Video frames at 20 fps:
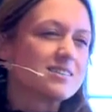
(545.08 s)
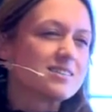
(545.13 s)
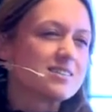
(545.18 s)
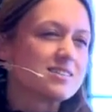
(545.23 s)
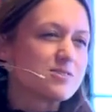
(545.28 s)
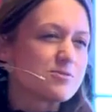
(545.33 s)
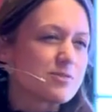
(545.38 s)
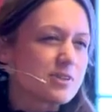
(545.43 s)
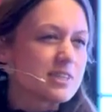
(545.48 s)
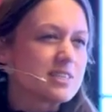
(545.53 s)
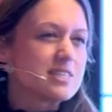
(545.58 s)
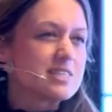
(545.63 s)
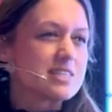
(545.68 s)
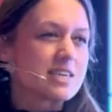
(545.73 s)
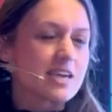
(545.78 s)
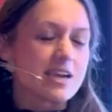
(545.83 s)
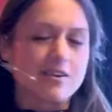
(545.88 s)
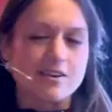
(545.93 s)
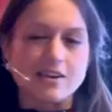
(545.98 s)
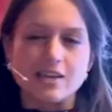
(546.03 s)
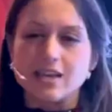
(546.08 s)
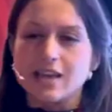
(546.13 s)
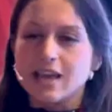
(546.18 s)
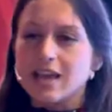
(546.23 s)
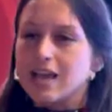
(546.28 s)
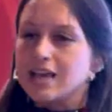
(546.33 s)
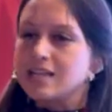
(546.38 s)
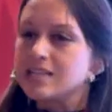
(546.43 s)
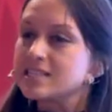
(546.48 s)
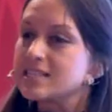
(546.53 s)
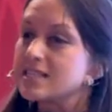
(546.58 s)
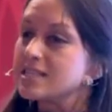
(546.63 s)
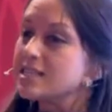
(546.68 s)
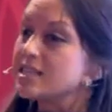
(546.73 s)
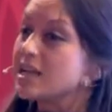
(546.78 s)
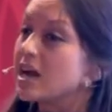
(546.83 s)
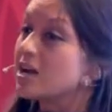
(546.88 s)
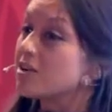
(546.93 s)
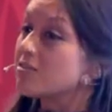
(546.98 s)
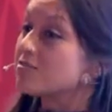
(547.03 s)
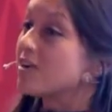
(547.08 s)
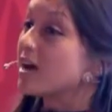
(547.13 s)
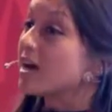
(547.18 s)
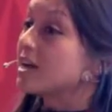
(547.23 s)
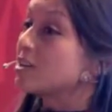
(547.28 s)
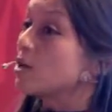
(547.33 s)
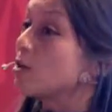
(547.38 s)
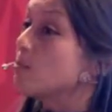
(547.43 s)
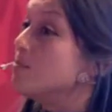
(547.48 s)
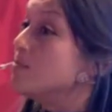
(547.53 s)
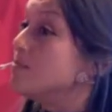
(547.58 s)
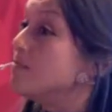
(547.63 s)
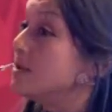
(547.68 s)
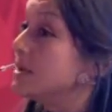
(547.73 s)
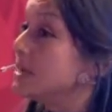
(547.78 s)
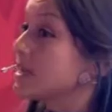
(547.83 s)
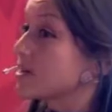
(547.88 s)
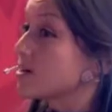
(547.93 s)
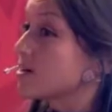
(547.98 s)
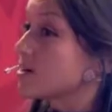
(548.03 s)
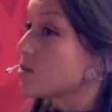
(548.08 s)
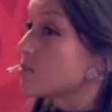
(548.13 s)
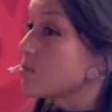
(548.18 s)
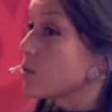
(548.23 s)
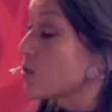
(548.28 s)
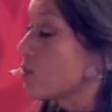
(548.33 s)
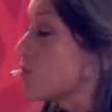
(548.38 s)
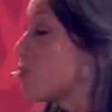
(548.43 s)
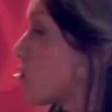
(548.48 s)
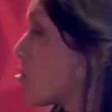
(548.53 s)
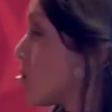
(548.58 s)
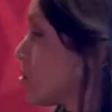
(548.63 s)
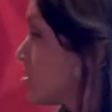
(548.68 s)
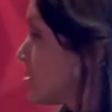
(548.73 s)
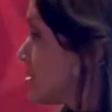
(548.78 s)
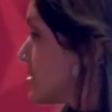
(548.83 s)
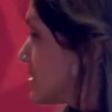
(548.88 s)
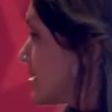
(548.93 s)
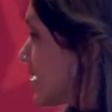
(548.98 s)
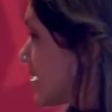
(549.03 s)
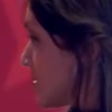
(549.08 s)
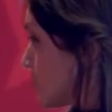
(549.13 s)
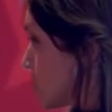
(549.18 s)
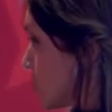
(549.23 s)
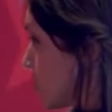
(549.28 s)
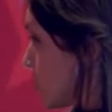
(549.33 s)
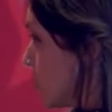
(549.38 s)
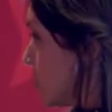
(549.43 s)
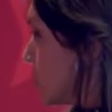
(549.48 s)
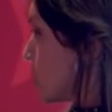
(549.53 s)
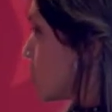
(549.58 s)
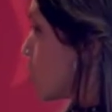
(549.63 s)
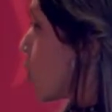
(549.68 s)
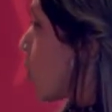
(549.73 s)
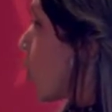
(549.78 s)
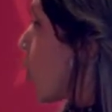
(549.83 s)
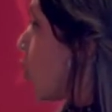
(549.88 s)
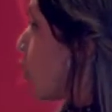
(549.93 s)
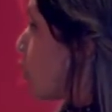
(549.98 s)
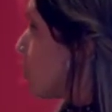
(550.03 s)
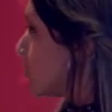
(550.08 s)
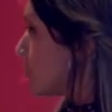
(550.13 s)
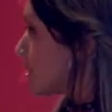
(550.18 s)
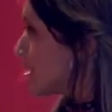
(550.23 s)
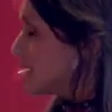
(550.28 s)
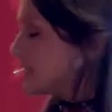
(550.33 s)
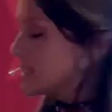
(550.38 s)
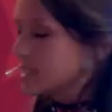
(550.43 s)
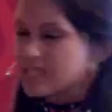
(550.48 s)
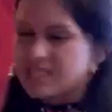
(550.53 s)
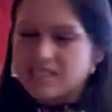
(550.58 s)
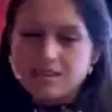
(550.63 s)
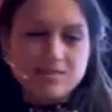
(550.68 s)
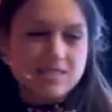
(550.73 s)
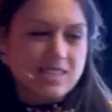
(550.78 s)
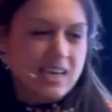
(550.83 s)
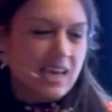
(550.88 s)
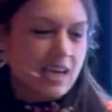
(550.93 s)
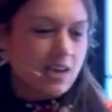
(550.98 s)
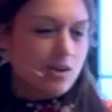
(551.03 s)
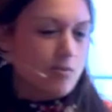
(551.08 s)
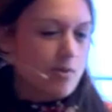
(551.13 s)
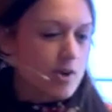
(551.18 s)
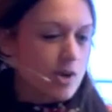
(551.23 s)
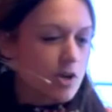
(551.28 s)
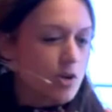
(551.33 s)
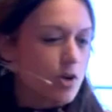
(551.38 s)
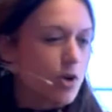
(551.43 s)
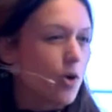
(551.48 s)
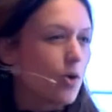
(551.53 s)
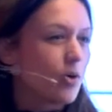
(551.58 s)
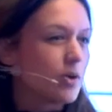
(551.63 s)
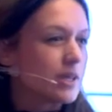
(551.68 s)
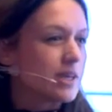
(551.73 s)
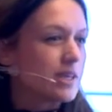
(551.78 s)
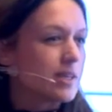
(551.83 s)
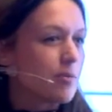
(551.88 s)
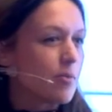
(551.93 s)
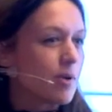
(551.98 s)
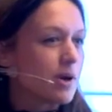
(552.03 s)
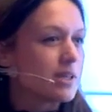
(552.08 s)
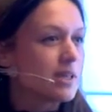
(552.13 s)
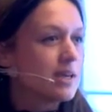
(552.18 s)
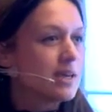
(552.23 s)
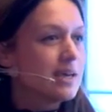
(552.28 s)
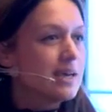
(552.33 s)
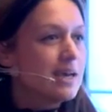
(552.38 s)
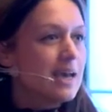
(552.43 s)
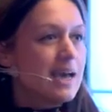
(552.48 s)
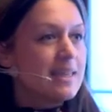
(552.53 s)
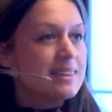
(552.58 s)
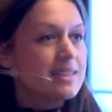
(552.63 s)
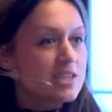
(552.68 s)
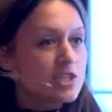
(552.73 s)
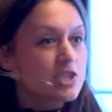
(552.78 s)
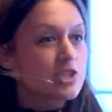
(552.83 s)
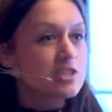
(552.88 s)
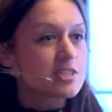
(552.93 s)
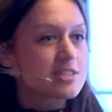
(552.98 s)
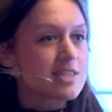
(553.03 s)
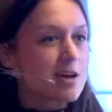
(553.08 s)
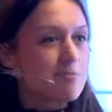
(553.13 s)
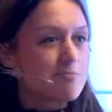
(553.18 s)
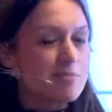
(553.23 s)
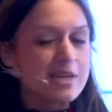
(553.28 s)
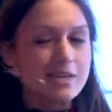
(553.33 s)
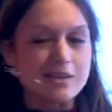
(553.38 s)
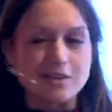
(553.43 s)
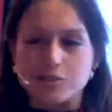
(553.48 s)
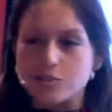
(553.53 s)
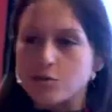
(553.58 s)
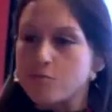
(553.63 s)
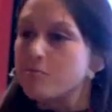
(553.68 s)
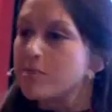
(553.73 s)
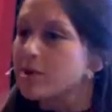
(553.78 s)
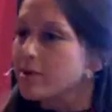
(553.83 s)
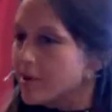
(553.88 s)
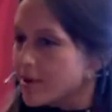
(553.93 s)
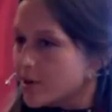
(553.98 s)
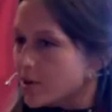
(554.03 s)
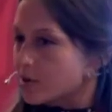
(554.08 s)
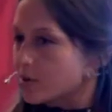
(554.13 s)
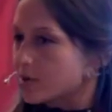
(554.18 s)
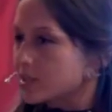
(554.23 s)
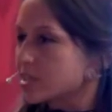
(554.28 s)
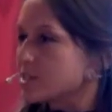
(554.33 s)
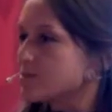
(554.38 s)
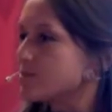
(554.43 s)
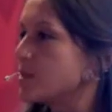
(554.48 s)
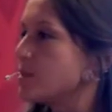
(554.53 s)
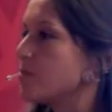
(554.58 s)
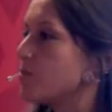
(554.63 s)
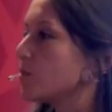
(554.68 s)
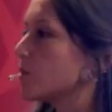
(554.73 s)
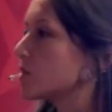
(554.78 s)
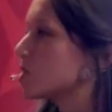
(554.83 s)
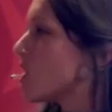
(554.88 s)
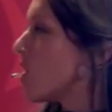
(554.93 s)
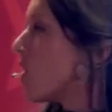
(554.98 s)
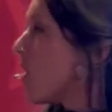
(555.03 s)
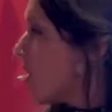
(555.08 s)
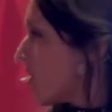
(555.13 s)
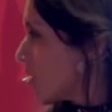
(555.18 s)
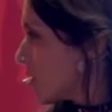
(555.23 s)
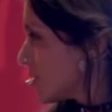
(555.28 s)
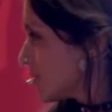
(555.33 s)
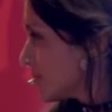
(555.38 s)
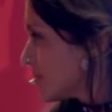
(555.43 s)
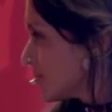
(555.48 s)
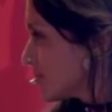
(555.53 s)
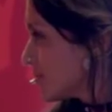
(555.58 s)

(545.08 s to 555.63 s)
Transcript: This is really scary. And she said, you got to find a bigger performance center. Call places. And I was like, I don't want to call anyone. And then just that minute, the miracle is people talk.